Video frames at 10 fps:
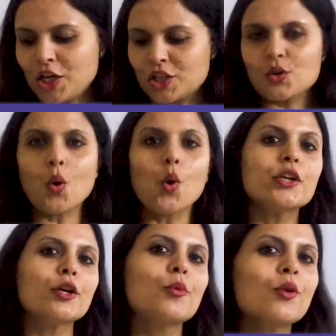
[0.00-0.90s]
So hold
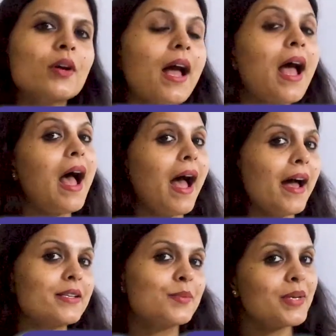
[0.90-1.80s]
your book
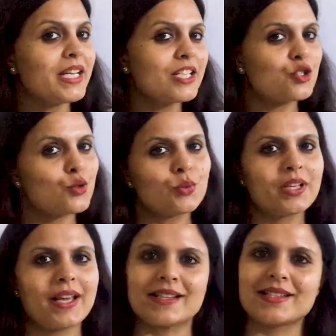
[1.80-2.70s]
and please do
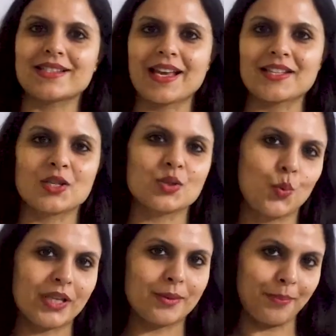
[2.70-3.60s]
the exercises
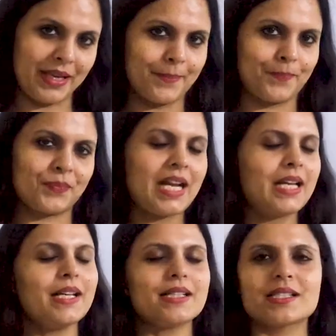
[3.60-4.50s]
with me.
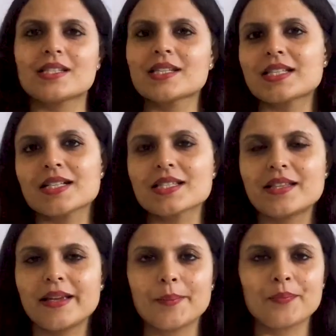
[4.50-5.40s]
Let's discuss
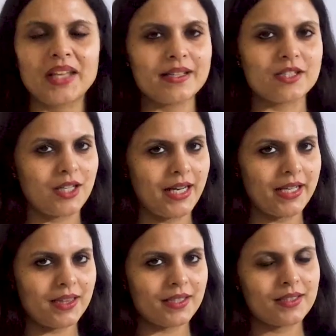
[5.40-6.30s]
them at
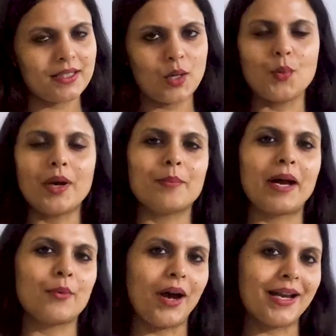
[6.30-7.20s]
length one
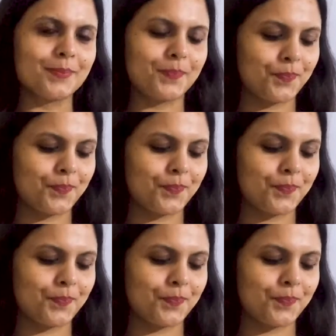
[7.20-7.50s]
by one.